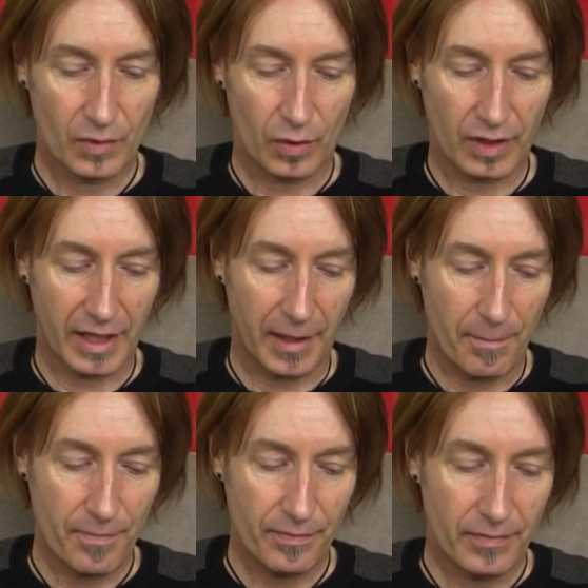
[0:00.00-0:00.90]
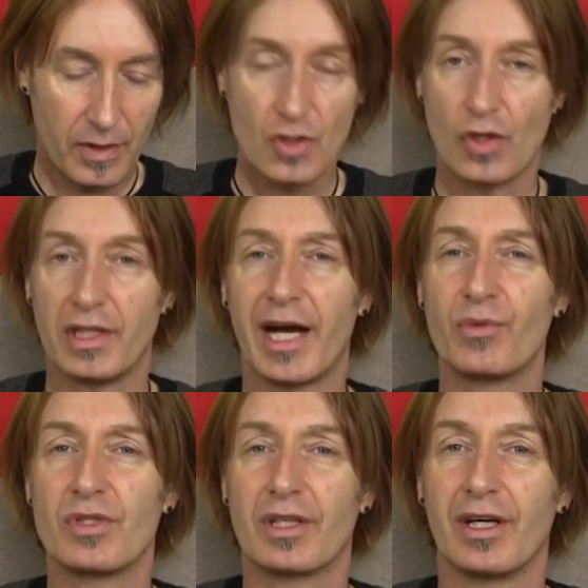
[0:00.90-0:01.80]
Okay, so the
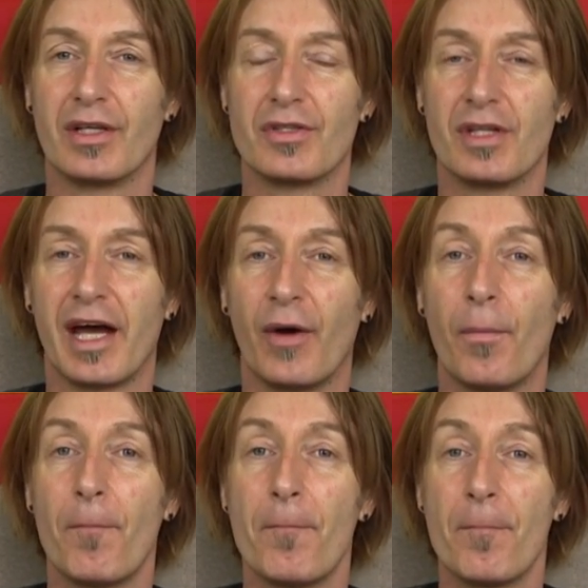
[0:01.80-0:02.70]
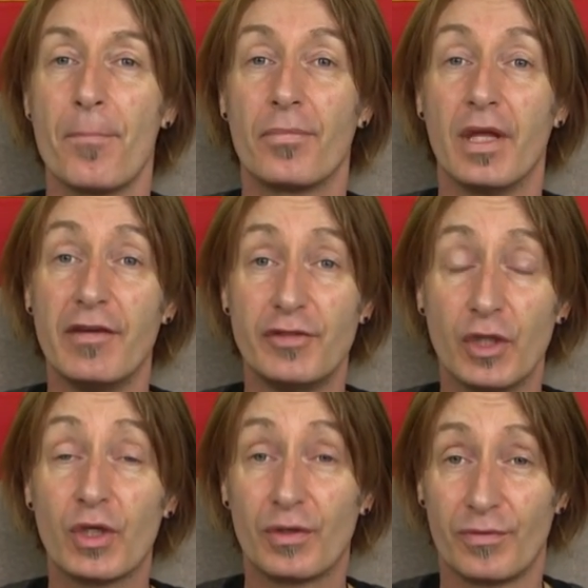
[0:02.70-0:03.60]
outskirts. Now, this
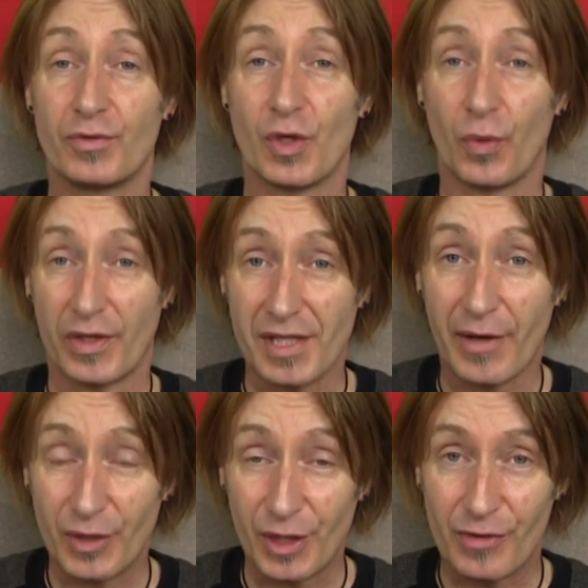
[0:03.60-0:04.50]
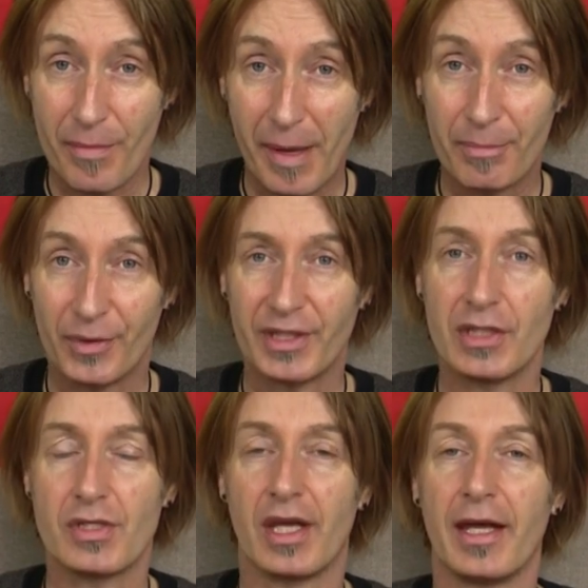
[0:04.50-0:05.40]
is how you're going to remember it. You
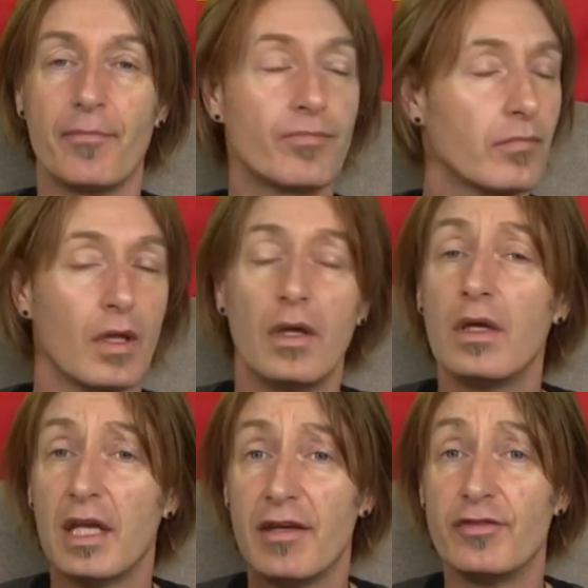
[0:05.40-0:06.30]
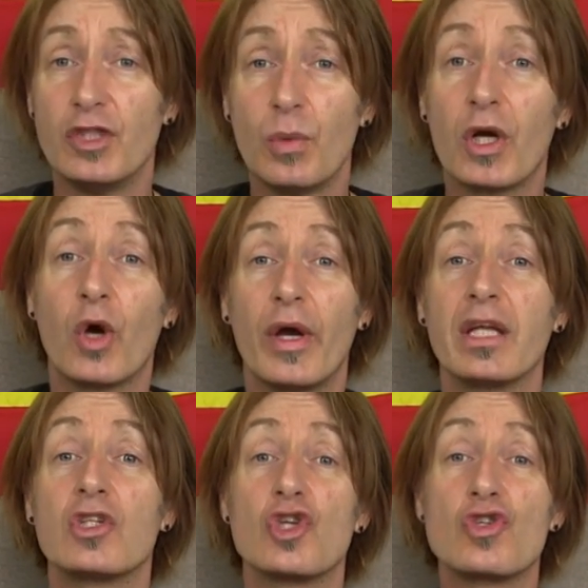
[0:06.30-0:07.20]
say, if you were
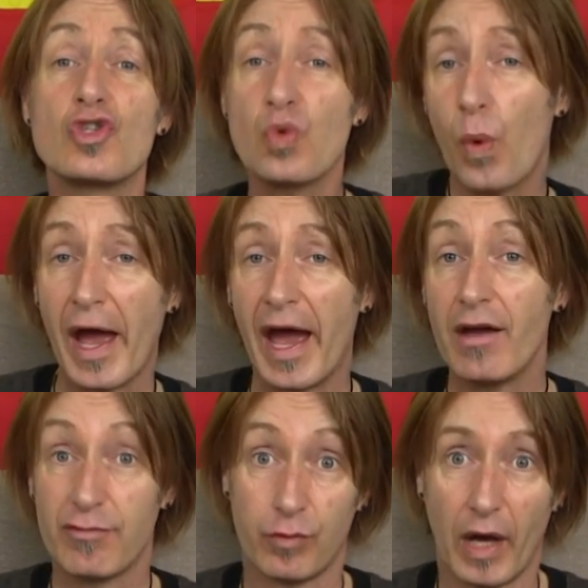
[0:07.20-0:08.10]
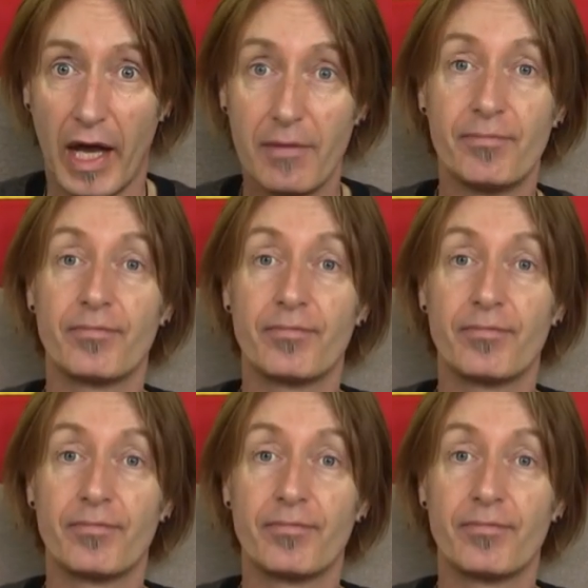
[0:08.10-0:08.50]
going to fuera,